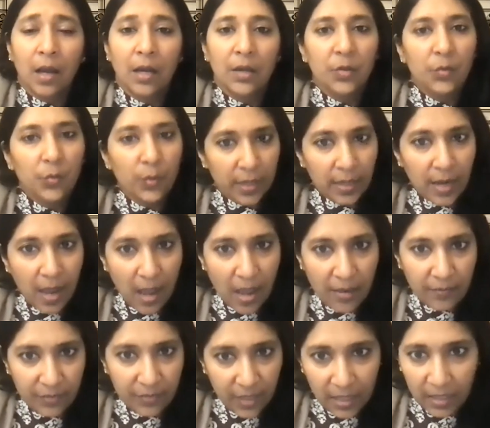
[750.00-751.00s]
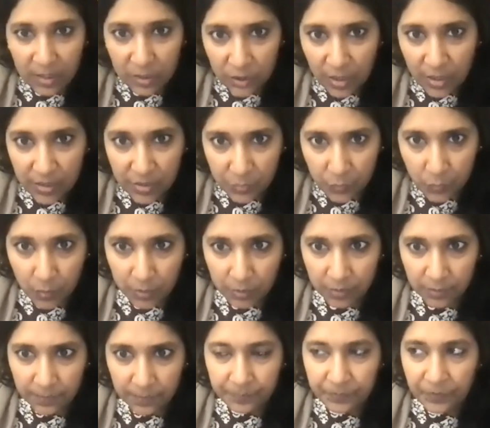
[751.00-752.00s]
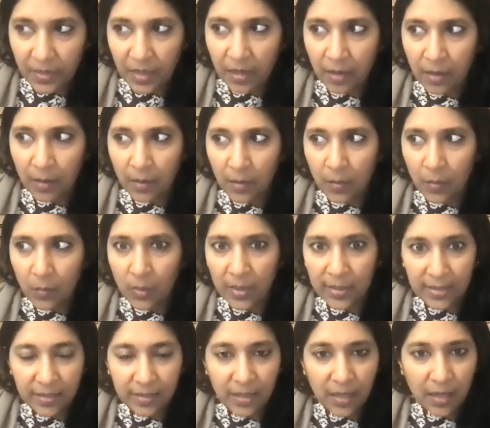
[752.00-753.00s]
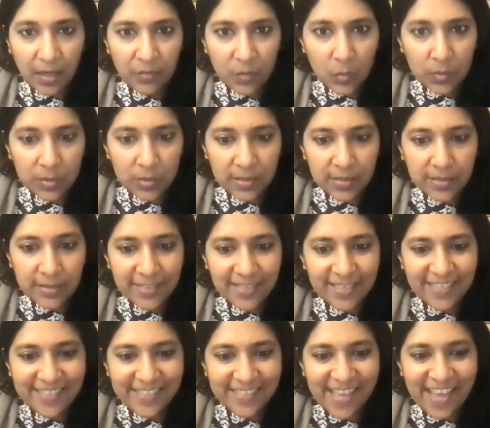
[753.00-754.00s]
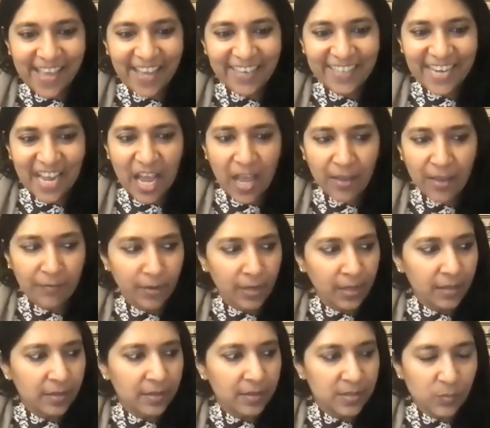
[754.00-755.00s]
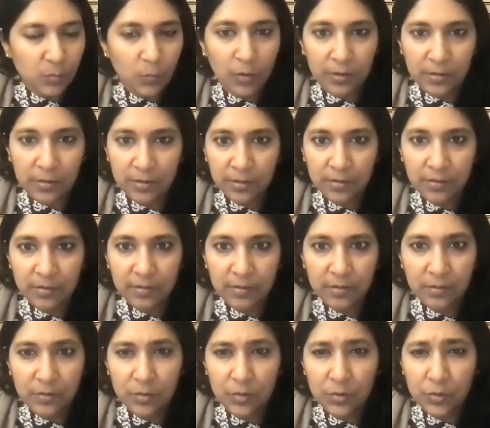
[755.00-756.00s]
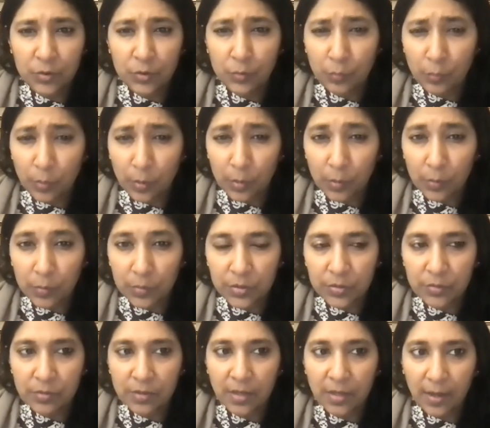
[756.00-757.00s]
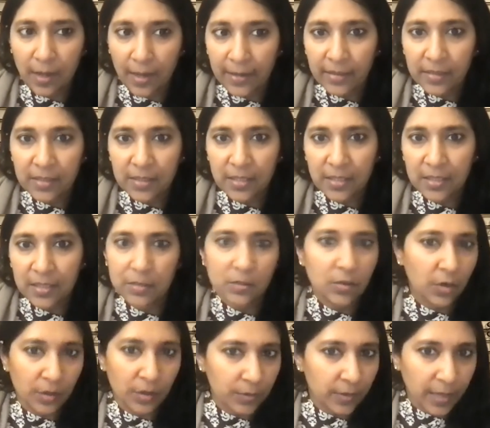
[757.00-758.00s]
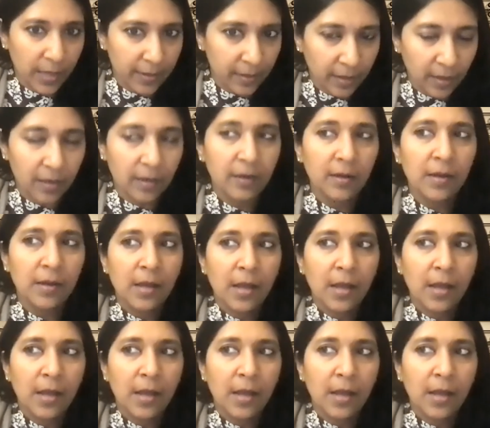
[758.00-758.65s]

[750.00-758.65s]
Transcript: you can have the energized water. One thing that I've noticed is that having this water too close to the night is not a good idea,